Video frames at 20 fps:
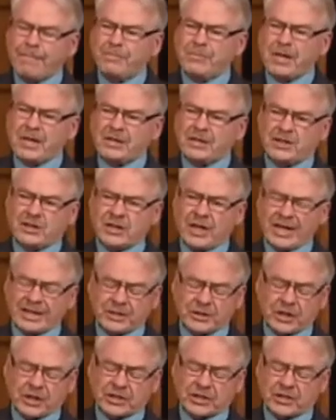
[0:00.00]
It's not
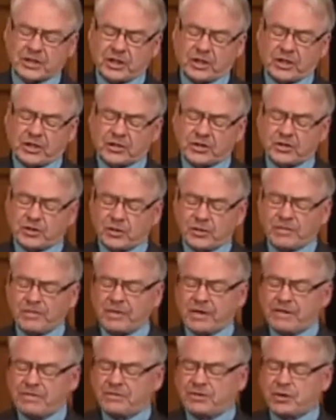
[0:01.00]
just the
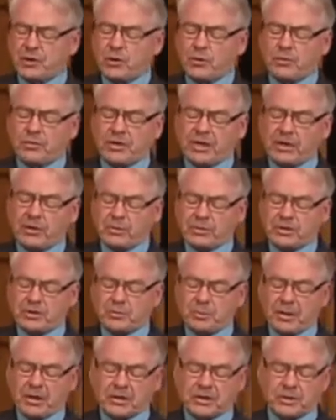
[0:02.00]
Conservatives, though, that are
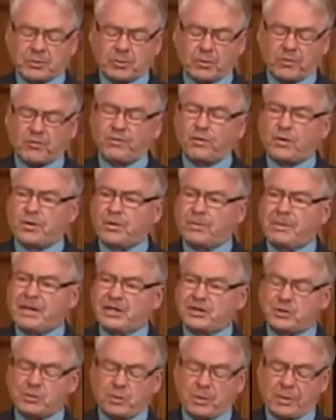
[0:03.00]
responsible for the
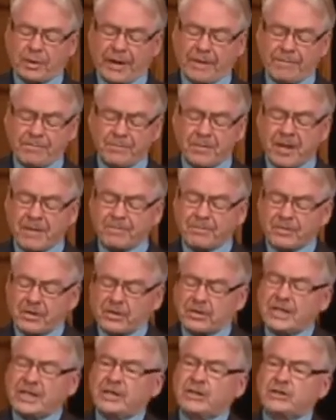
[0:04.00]
mess we're in. The
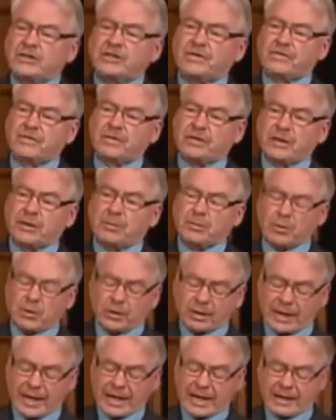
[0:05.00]
leaders of the
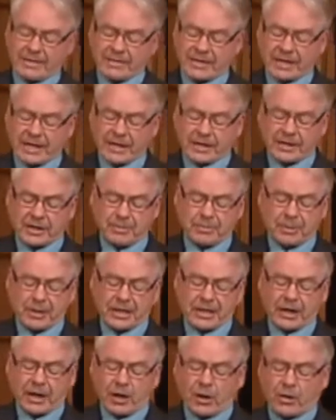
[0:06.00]
Liberal and the
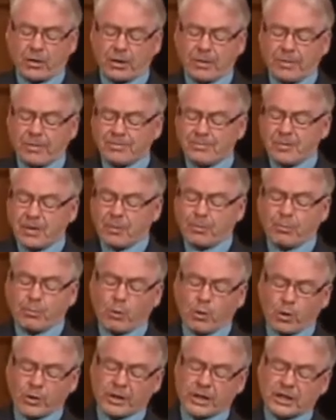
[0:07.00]
NDP are
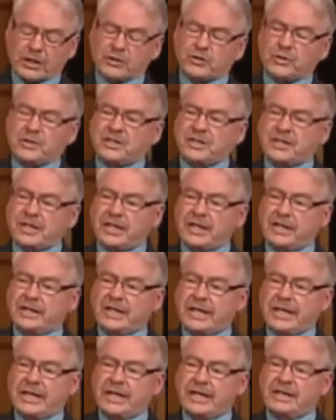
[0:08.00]
more interested
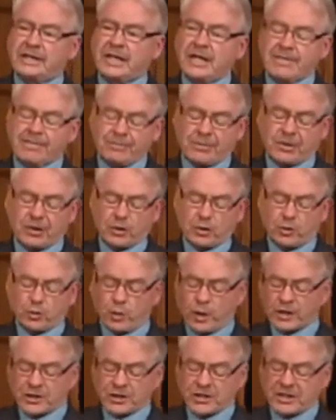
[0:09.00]
in
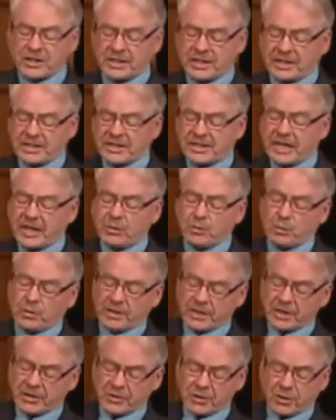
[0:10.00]
crushing dissent
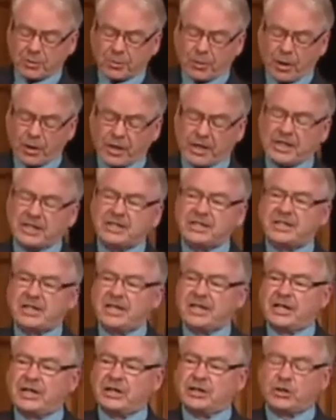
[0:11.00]
within their parties
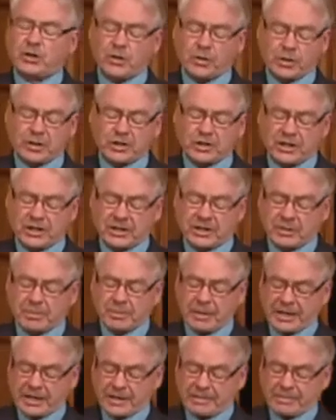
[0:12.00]
than encouraging
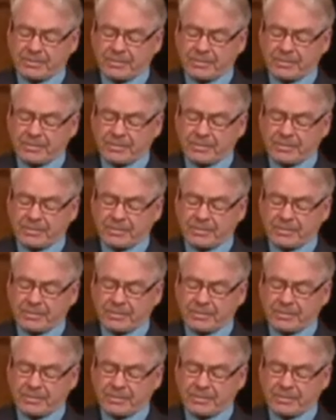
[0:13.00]
debate.